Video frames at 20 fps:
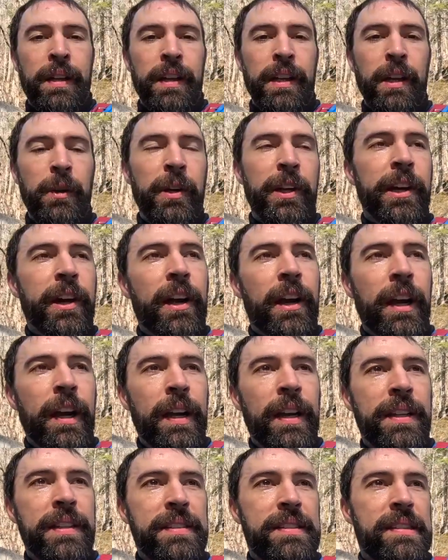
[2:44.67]
Here we are.
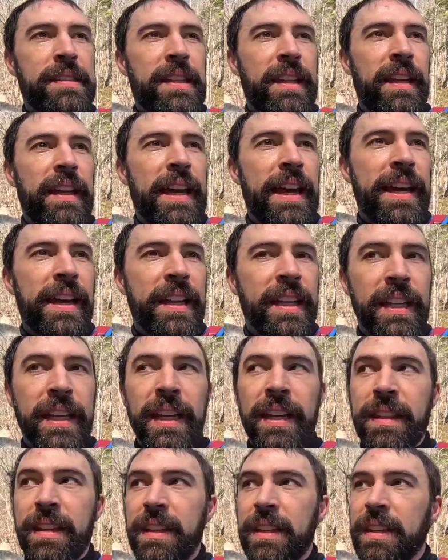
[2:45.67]
This is the eddy
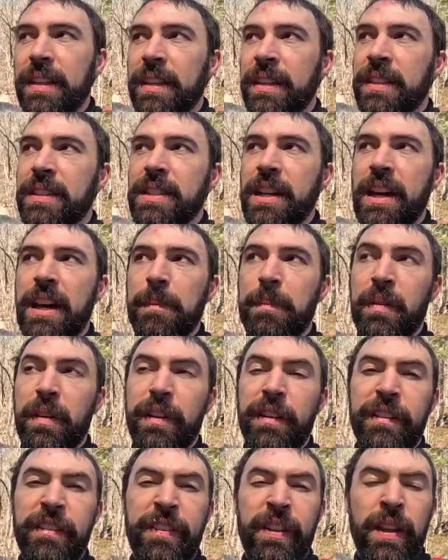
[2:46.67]
at the top
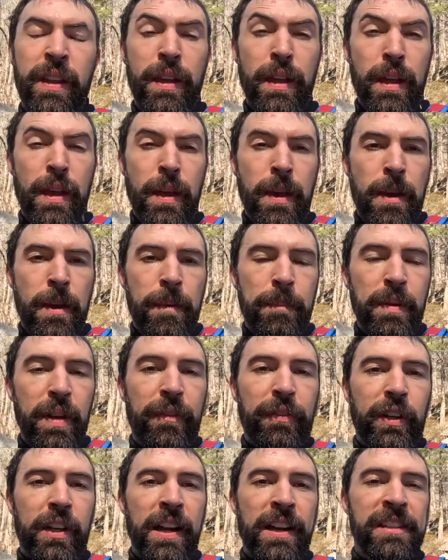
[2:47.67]
of Move
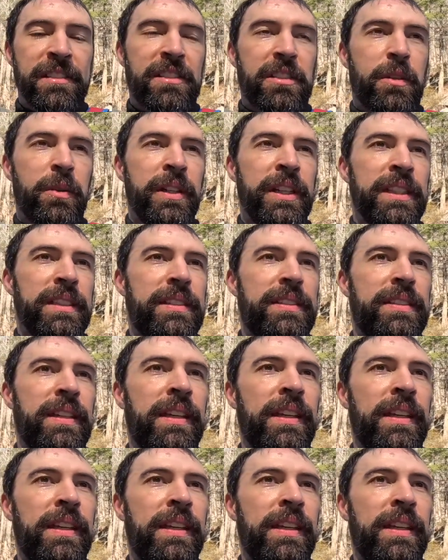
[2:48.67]
for Consequence.